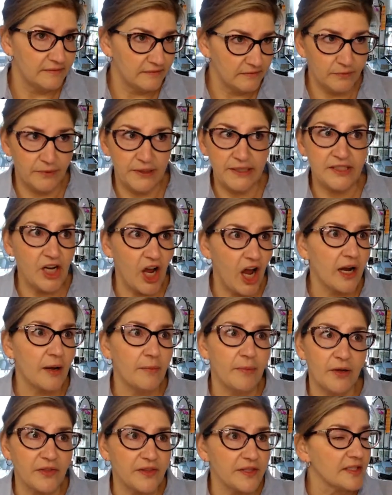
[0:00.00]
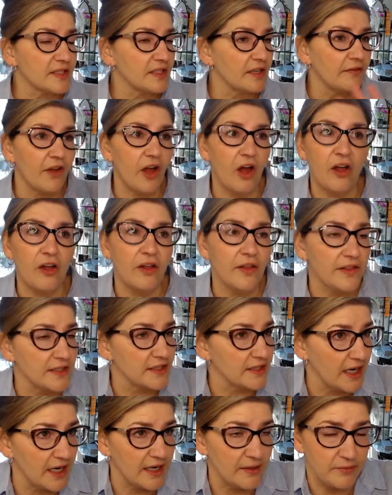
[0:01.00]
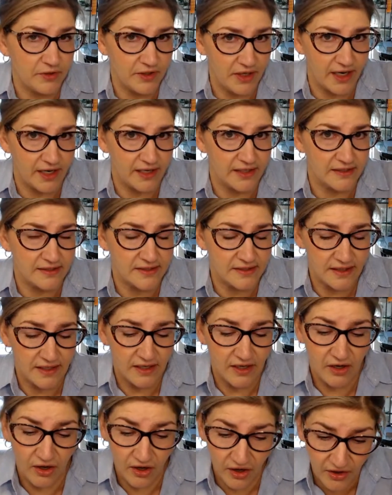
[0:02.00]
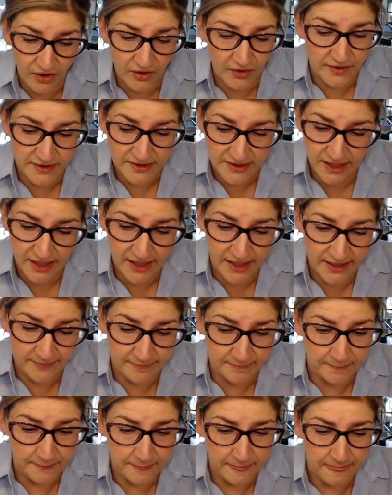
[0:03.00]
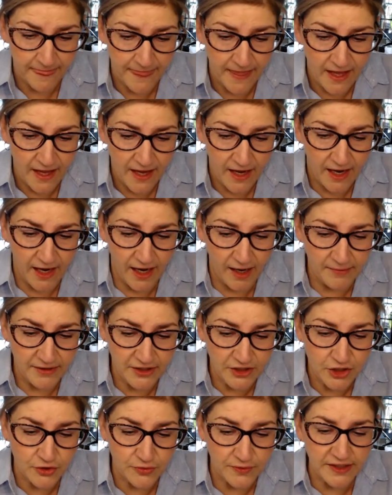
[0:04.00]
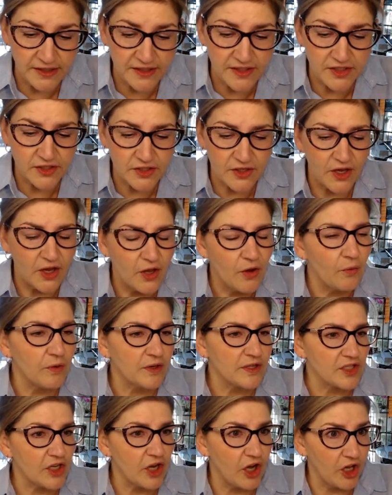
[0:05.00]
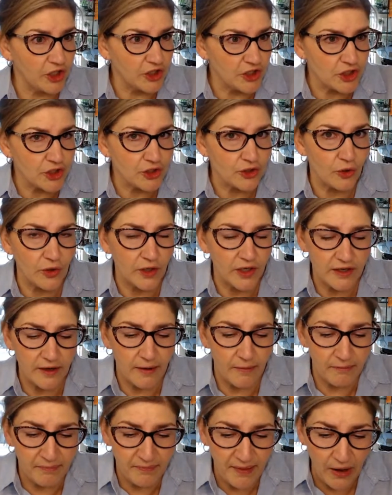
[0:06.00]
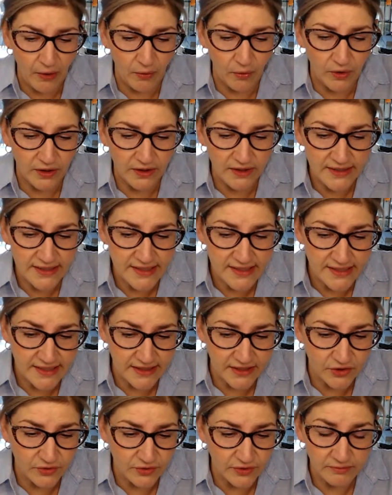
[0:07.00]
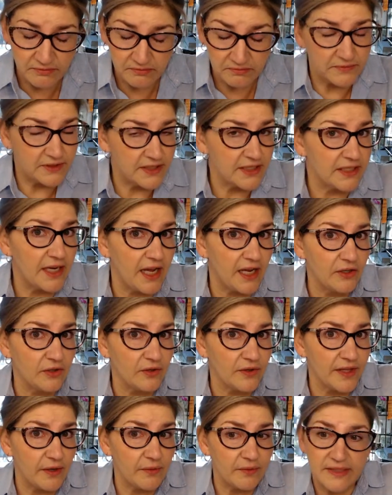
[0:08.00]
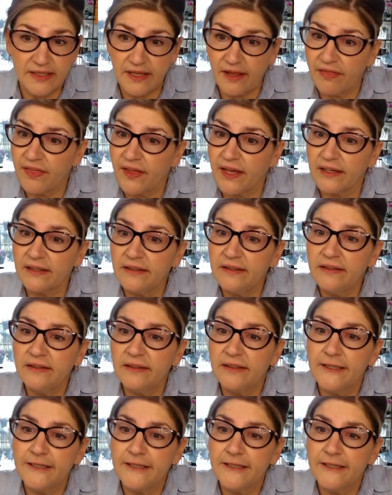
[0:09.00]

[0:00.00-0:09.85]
we talk about this stuff all the time, you guys, all the time. It treats what's called short bowel syndrome. Did not know that was a thing.